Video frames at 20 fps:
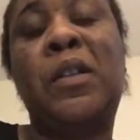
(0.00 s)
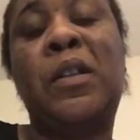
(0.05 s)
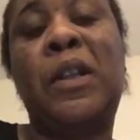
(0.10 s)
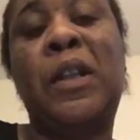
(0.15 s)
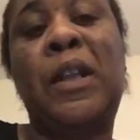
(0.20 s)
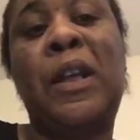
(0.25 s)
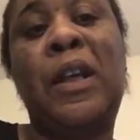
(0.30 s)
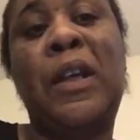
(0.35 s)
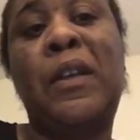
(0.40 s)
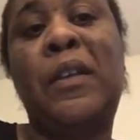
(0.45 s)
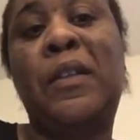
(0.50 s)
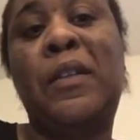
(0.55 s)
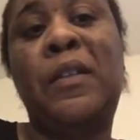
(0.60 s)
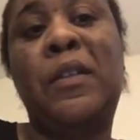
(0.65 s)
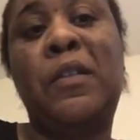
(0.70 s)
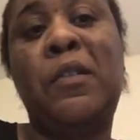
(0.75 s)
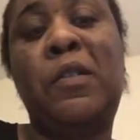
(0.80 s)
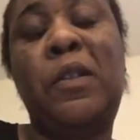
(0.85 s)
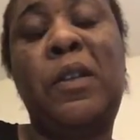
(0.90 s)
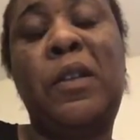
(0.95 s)
that I
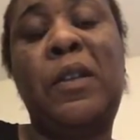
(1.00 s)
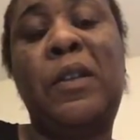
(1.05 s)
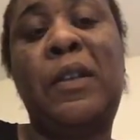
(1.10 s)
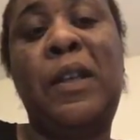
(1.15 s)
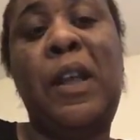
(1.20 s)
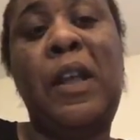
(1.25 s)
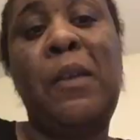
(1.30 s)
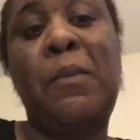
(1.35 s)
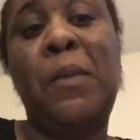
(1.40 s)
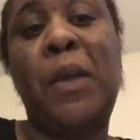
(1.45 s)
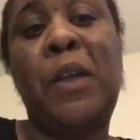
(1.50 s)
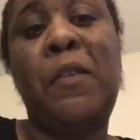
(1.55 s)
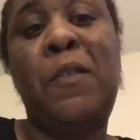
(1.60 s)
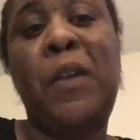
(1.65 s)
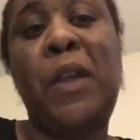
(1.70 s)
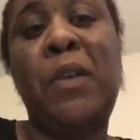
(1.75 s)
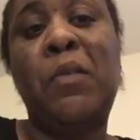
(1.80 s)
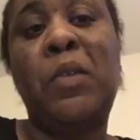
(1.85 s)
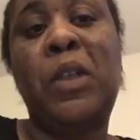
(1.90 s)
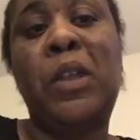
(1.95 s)
consider to this day my
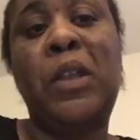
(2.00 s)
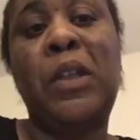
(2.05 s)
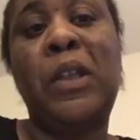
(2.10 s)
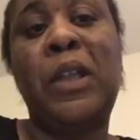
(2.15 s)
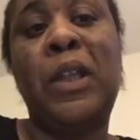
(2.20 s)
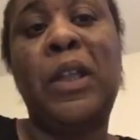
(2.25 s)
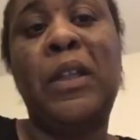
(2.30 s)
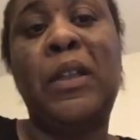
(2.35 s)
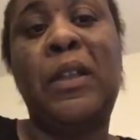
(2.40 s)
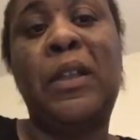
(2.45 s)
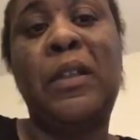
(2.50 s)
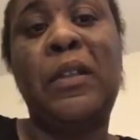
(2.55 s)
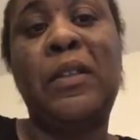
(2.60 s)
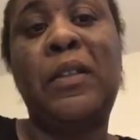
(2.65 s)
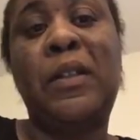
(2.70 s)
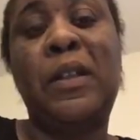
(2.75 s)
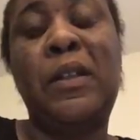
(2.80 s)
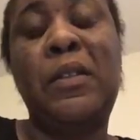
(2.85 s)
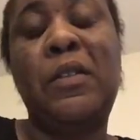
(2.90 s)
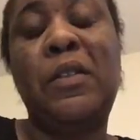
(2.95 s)
family, like the
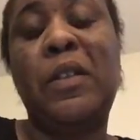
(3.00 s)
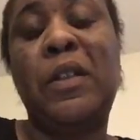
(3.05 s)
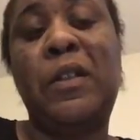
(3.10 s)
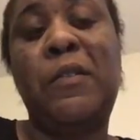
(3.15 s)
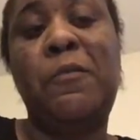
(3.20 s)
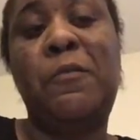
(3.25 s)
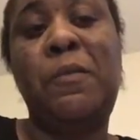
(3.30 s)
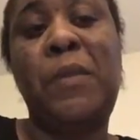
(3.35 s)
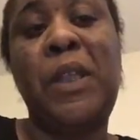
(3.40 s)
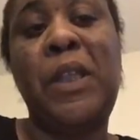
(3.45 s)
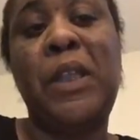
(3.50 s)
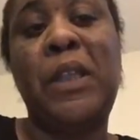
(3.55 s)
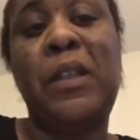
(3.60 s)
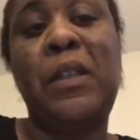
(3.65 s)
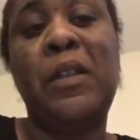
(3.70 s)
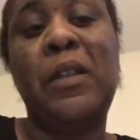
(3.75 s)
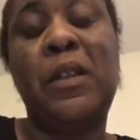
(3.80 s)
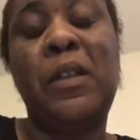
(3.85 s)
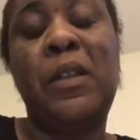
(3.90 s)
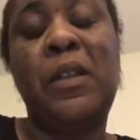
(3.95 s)
extension of
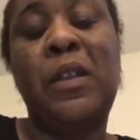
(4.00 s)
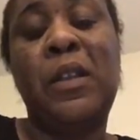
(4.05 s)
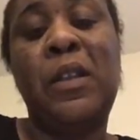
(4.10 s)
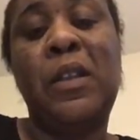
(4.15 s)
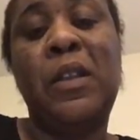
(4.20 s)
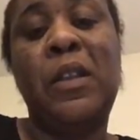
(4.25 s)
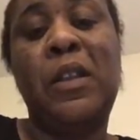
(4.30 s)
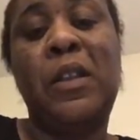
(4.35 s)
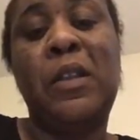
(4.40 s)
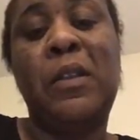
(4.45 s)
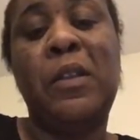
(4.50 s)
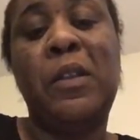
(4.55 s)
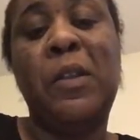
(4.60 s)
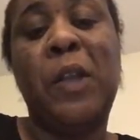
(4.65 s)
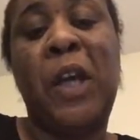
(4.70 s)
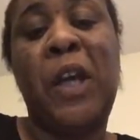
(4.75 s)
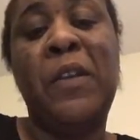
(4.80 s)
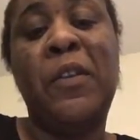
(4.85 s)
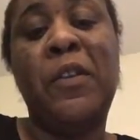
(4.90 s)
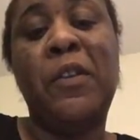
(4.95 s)
me,
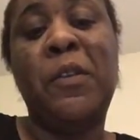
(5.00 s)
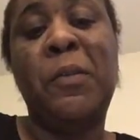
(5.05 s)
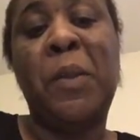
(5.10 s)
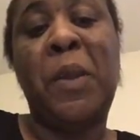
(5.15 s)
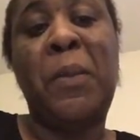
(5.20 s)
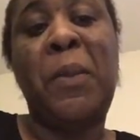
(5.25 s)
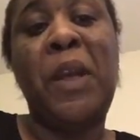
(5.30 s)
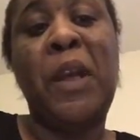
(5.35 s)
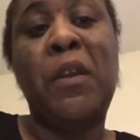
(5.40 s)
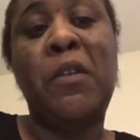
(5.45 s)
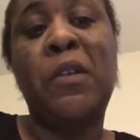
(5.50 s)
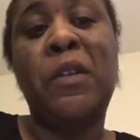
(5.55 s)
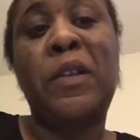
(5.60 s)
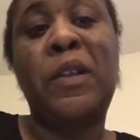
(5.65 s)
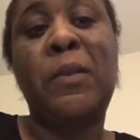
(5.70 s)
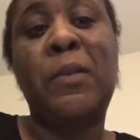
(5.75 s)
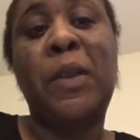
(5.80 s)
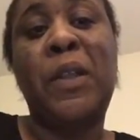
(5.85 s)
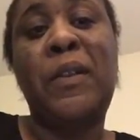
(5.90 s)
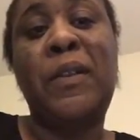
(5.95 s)
other than my
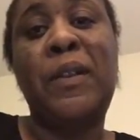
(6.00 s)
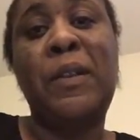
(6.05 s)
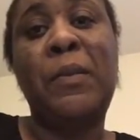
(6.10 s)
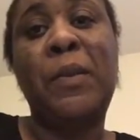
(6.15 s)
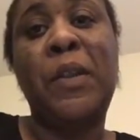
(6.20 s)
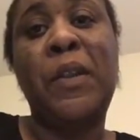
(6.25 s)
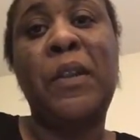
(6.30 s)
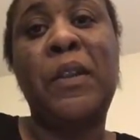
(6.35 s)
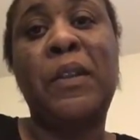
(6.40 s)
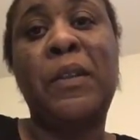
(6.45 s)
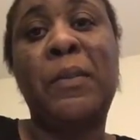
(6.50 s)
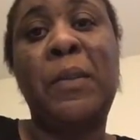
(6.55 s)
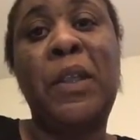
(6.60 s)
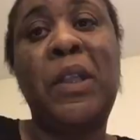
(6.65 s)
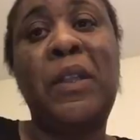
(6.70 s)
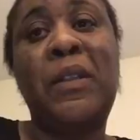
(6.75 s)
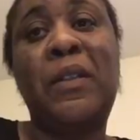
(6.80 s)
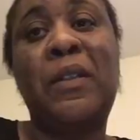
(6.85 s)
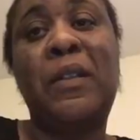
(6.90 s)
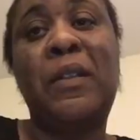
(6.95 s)
parents and my siblings and my
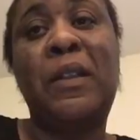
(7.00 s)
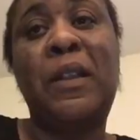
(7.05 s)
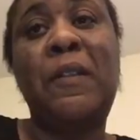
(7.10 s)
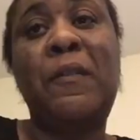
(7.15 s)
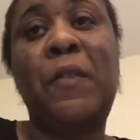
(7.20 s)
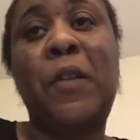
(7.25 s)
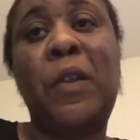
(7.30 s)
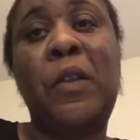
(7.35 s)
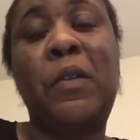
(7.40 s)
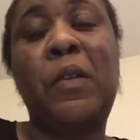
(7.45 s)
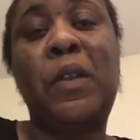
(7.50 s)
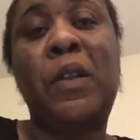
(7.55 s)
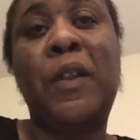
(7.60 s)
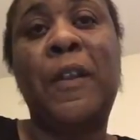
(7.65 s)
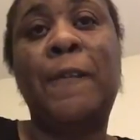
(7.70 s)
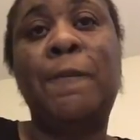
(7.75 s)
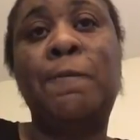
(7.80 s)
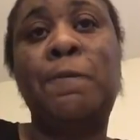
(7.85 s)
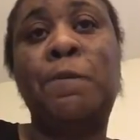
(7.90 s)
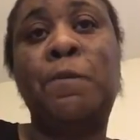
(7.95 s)
nieces and nephews.
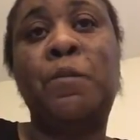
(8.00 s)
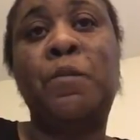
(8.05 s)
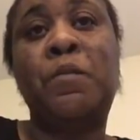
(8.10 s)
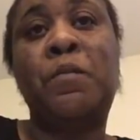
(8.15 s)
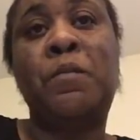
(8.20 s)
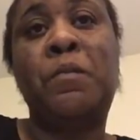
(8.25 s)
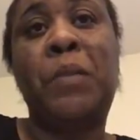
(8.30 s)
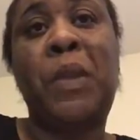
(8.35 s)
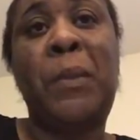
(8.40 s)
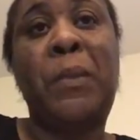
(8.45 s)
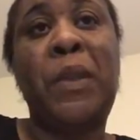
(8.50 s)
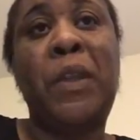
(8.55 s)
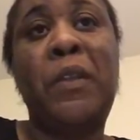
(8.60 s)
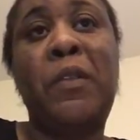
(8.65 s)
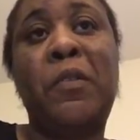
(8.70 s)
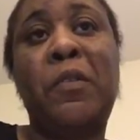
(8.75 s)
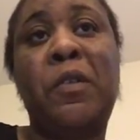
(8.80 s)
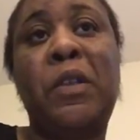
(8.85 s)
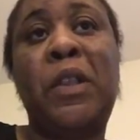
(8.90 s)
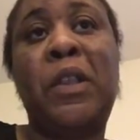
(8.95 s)
My
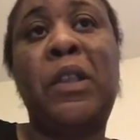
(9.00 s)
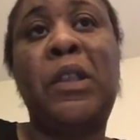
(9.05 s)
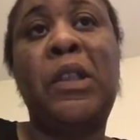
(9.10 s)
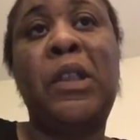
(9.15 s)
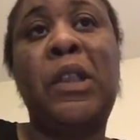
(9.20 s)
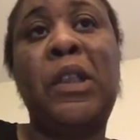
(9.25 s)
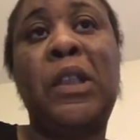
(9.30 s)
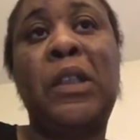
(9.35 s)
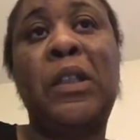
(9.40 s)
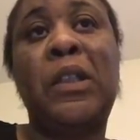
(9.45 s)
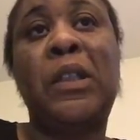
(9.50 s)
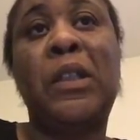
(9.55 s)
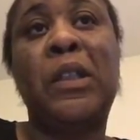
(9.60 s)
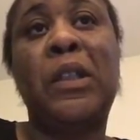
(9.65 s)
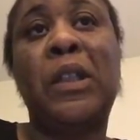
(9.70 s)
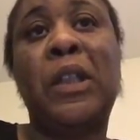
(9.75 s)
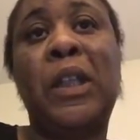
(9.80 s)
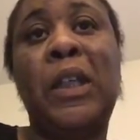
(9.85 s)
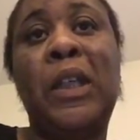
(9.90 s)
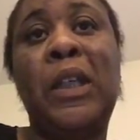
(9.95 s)
best friend
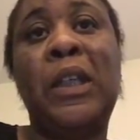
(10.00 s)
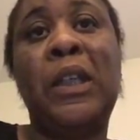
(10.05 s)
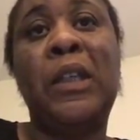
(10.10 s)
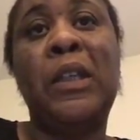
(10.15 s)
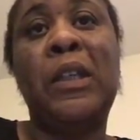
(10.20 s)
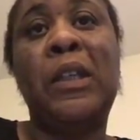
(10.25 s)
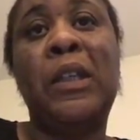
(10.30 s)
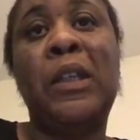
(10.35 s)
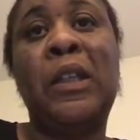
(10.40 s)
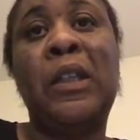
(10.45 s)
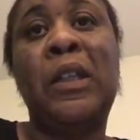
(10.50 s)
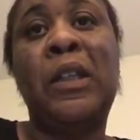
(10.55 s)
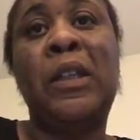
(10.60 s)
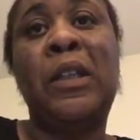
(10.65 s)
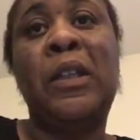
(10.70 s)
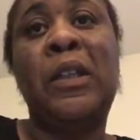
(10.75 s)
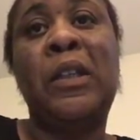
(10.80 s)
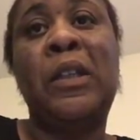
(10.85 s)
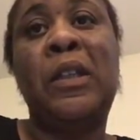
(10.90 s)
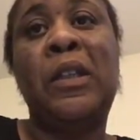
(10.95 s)
and
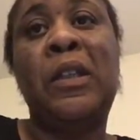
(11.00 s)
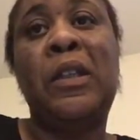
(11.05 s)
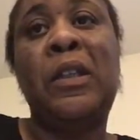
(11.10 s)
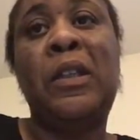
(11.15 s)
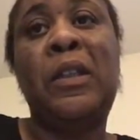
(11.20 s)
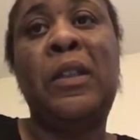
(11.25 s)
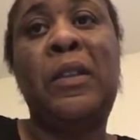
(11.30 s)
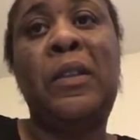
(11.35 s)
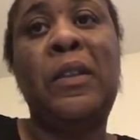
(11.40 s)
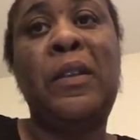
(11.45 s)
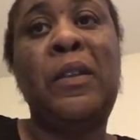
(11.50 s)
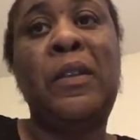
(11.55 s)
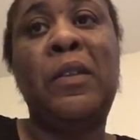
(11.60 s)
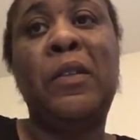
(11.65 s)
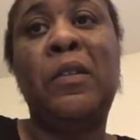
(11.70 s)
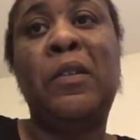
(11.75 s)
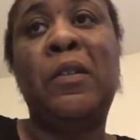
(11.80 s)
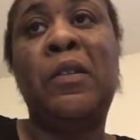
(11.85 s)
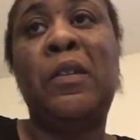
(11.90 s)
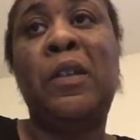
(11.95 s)
his
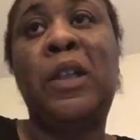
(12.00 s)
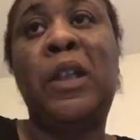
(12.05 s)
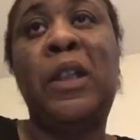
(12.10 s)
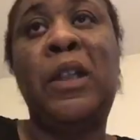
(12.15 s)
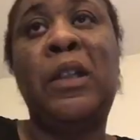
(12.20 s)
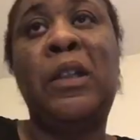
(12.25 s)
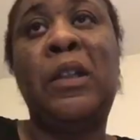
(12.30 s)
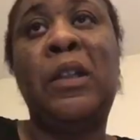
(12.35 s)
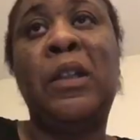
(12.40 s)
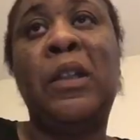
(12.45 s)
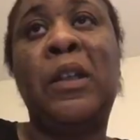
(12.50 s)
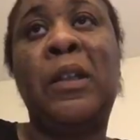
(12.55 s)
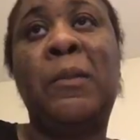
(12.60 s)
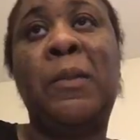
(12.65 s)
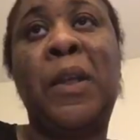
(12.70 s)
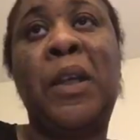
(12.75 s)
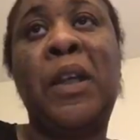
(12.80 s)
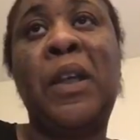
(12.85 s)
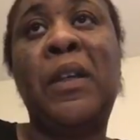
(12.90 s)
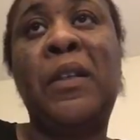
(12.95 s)
sister and, like,
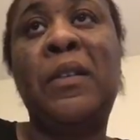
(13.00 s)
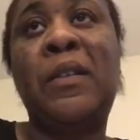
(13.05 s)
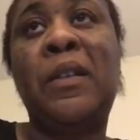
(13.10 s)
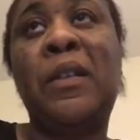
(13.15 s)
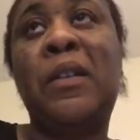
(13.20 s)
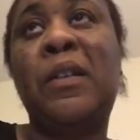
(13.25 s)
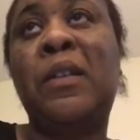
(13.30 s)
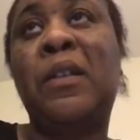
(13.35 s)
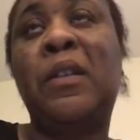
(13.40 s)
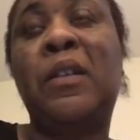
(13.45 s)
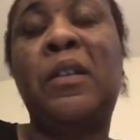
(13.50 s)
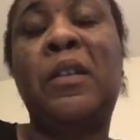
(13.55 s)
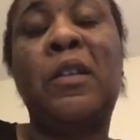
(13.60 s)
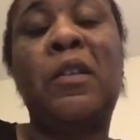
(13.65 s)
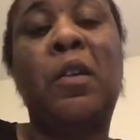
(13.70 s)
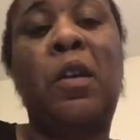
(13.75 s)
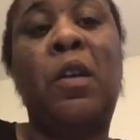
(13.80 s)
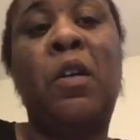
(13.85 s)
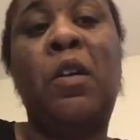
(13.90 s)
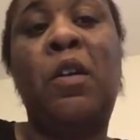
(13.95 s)
my cousin,
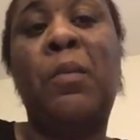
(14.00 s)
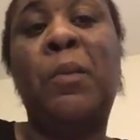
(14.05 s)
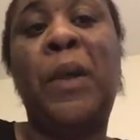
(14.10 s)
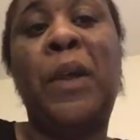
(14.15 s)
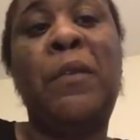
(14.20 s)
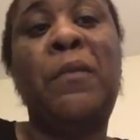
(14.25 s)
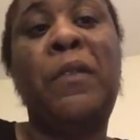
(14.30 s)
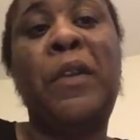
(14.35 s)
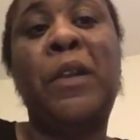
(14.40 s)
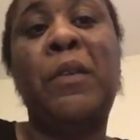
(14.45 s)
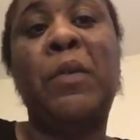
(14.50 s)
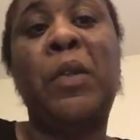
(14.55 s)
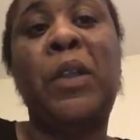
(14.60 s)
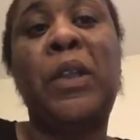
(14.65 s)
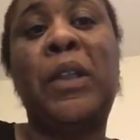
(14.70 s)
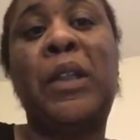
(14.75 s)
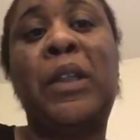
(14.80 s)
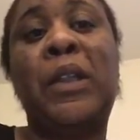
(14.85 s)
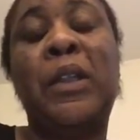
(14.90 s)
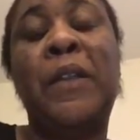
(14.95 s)
they're all my
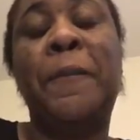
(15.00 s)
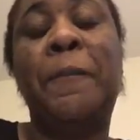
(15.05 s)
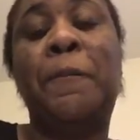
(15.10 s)
family.